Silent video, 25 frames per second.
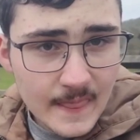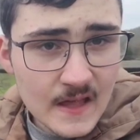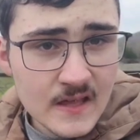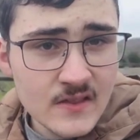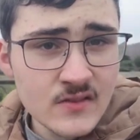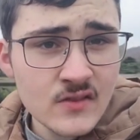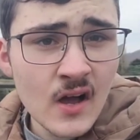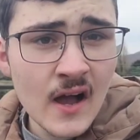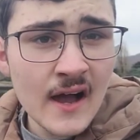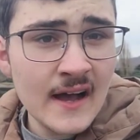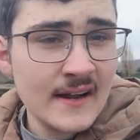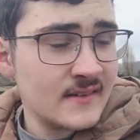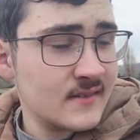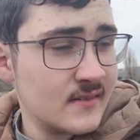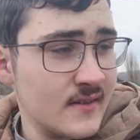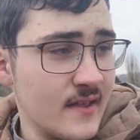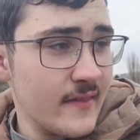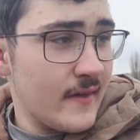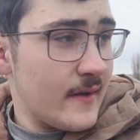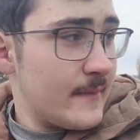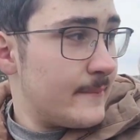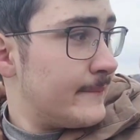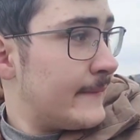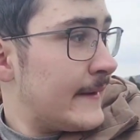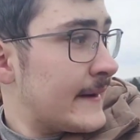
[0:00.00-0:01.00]
Not actually
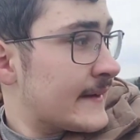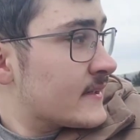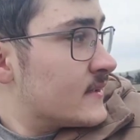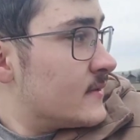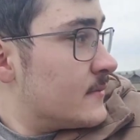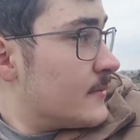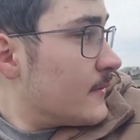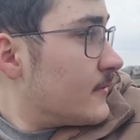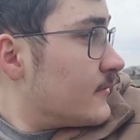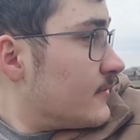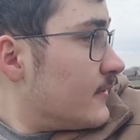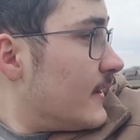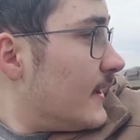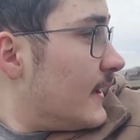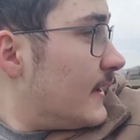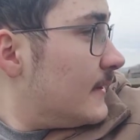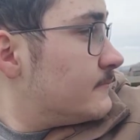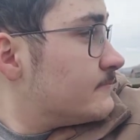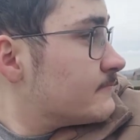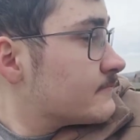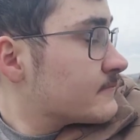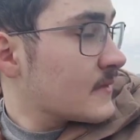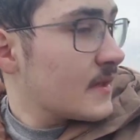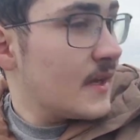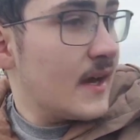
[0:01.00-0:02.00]
that bad to be fair.
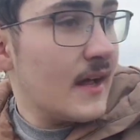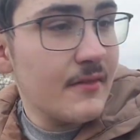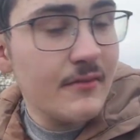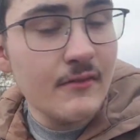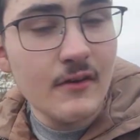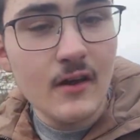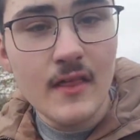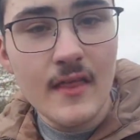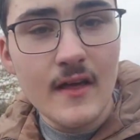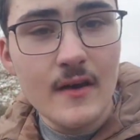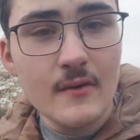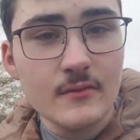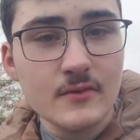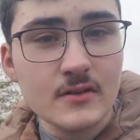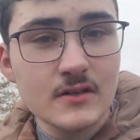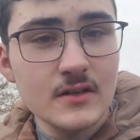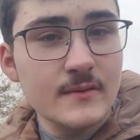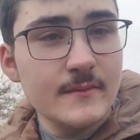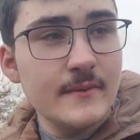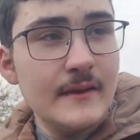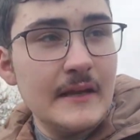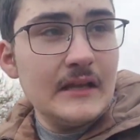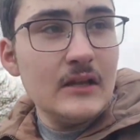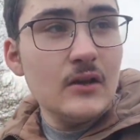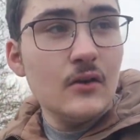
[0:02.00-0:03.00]
I thought that was
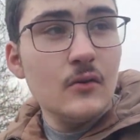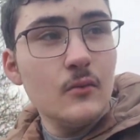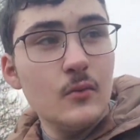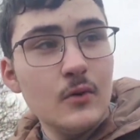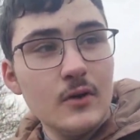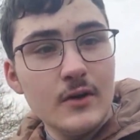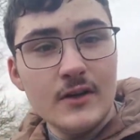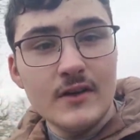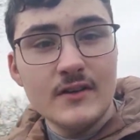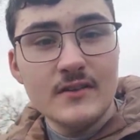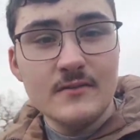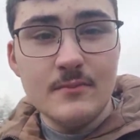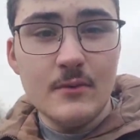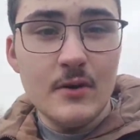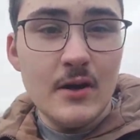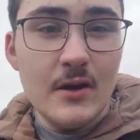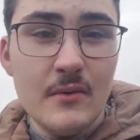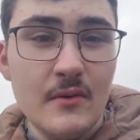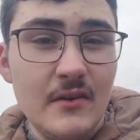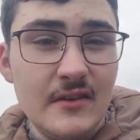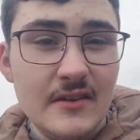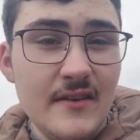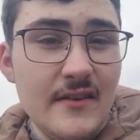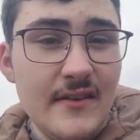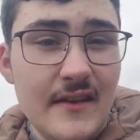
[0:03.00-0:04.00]
going to be a lot worse, but it
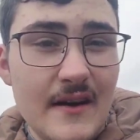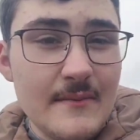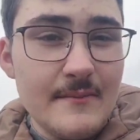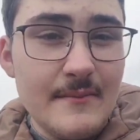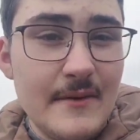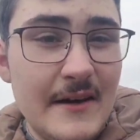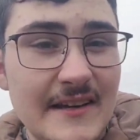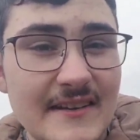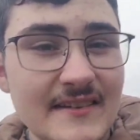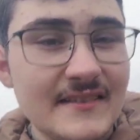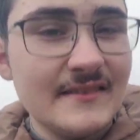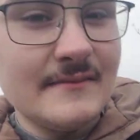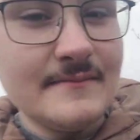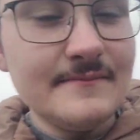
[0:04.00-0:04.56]
wasn't that bad.